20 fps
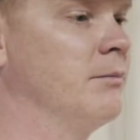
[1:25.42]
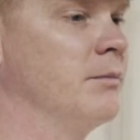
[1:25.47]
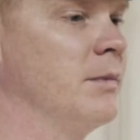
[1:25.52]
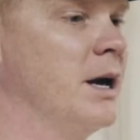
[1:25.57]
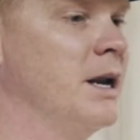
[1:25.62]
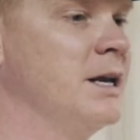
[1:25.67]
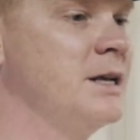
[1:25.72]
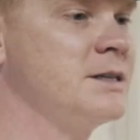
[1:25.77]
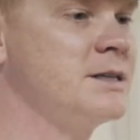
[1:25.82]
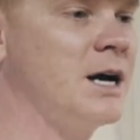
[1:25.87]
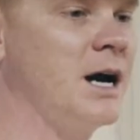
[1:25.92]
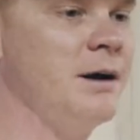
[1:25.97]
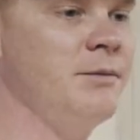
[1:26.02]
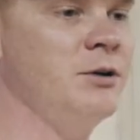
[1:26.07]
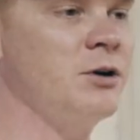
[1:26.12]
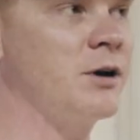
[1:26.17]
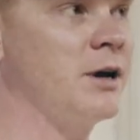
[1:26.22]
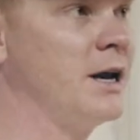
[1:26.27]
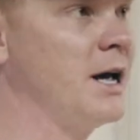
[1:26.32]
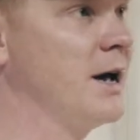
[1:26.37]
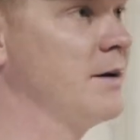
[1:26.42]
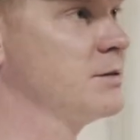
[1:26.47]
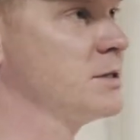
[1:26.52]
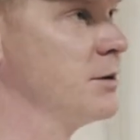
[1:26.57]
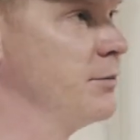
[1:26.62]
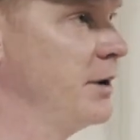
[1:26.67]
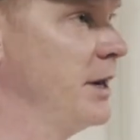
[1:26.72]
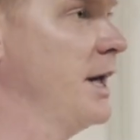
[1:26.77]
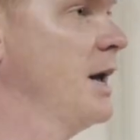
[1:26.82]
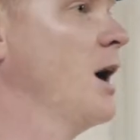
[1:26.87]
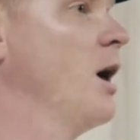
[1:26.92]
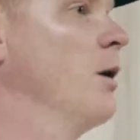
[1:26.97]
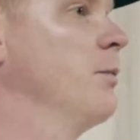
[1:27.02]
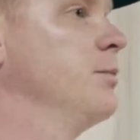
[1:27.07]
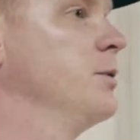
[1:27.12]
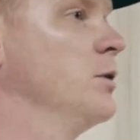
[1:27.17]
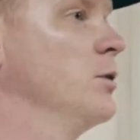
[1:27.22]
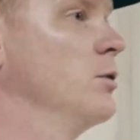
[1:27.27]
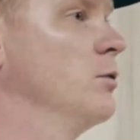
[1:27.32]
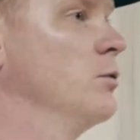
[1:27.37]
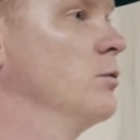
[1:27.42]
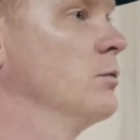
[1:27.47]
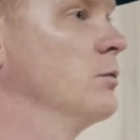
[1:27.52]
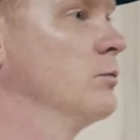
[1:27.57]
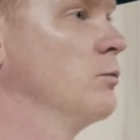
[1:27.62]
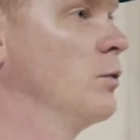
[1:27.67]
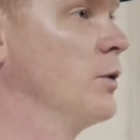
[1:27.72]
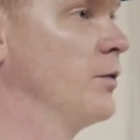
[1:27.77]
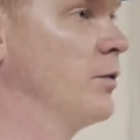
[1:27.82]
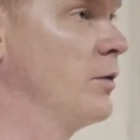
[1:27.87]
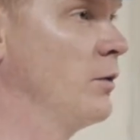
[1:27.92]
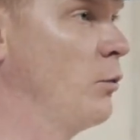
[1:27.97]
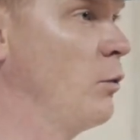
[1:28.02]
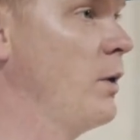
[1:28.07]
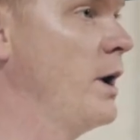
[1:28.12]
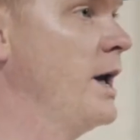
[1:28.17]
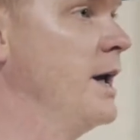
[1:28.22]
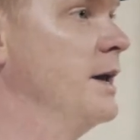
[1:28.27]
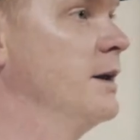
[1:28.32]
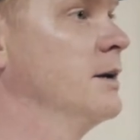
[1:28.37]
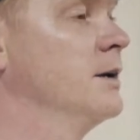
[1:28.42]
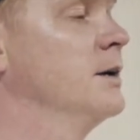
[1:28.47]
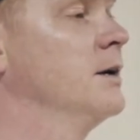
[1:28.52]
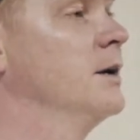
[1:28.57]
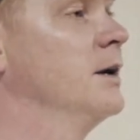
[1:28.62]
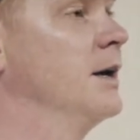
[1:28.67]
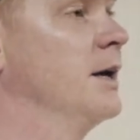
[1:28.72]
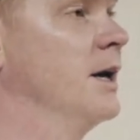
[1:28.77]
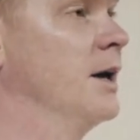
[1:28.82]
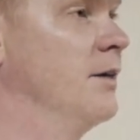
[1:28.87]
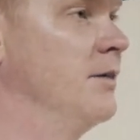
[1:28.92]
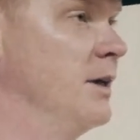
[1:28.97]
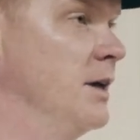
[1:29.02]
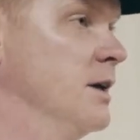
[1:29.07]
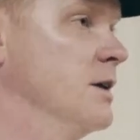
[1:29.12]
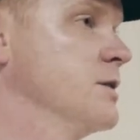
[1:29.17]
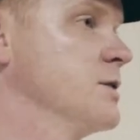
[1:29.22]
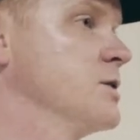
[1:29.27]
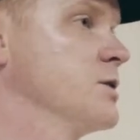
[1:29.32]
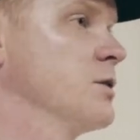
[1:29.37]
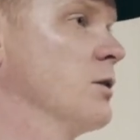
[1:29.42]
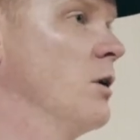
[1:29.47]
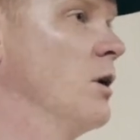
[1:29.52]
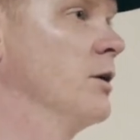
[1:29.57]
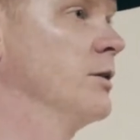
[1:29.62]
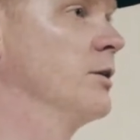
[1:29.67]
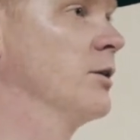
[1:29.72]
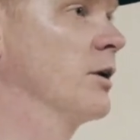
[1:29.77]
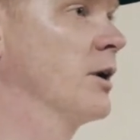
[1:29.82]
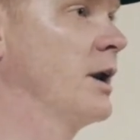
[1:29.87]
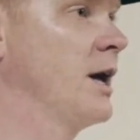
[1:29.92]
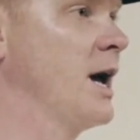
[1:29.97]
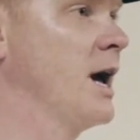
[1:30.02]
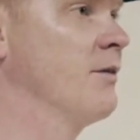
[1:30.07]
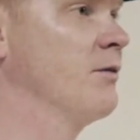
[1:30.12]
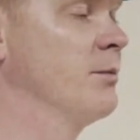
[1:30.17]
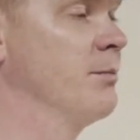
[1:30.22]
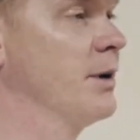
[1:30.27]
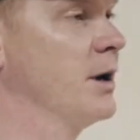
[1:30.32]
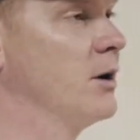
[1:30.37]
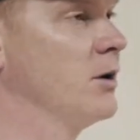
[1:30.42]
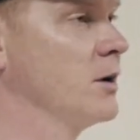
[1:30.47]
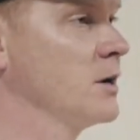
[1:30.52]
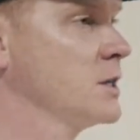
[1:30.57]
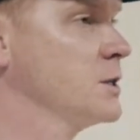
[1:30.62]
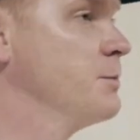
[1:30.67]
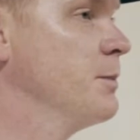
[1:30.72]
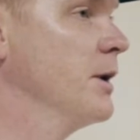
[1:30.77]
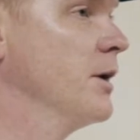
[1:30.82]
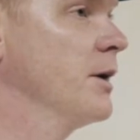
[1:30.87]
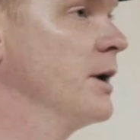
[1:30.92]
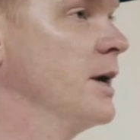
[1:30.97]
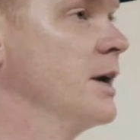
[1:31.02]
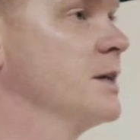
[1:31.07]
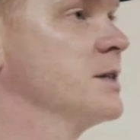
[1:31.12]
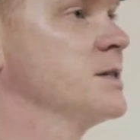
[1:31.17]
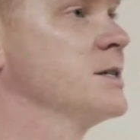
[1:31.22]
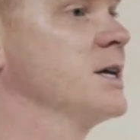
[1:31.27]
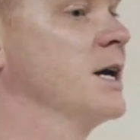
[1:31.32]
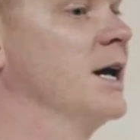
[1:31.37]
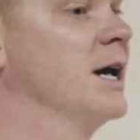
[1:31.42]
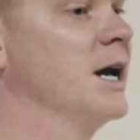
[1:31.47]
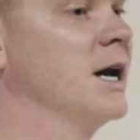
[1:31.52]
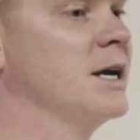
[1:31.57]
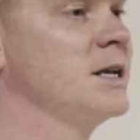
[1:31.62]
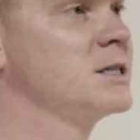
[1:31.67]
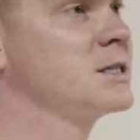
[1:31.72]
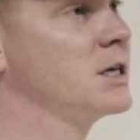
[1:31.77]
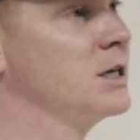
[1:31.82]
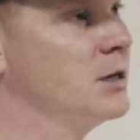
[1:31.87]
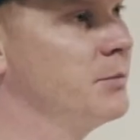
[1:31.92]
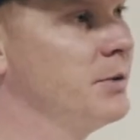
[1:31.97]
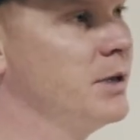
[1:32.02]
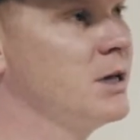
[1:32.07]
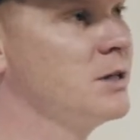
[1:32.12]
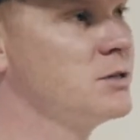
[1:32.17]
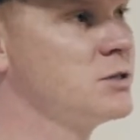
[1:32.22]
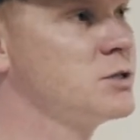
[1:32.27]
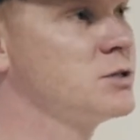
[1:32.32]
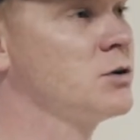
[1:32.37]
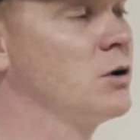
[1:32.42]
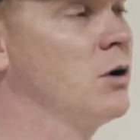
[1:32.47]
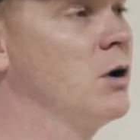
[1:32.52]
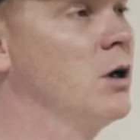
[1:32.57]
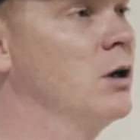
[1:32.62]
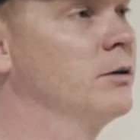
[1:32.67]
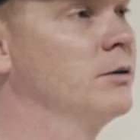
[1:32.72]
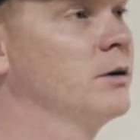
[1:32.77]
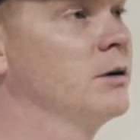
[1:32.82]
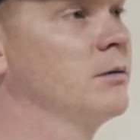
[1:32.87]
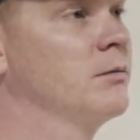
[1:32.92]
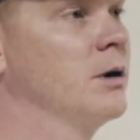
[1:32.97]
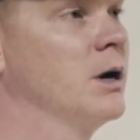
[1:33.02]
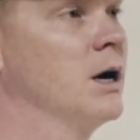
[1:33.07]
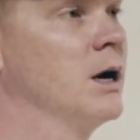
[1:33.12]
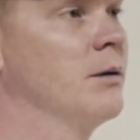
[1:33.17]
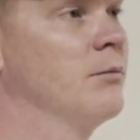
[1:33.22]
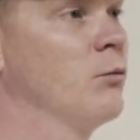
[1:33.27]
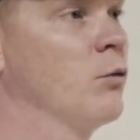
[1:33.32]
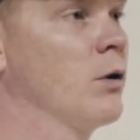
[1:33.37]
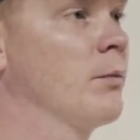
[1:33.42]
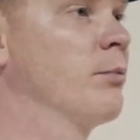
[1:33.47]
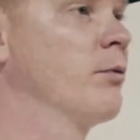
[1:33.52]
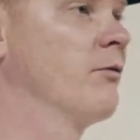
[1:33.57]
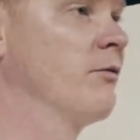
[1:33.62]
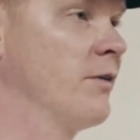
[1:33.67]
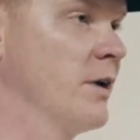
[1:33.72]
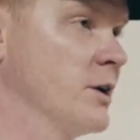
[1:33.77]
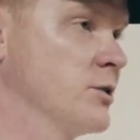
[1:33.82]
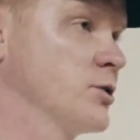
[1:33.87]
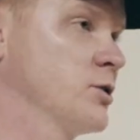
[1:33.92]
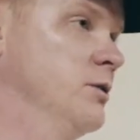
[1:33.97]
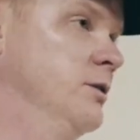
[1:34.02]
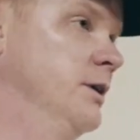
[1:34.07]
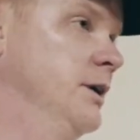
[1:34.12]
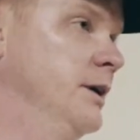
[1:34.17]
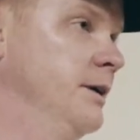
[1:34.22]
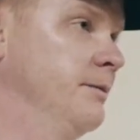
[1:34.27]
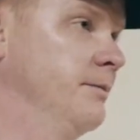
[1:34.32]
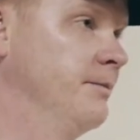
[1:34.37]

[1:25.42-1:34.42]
Anytime you can have somebody help you with the weight and the install, you're gonna have a better experience, and it's gonna be installed more professionally.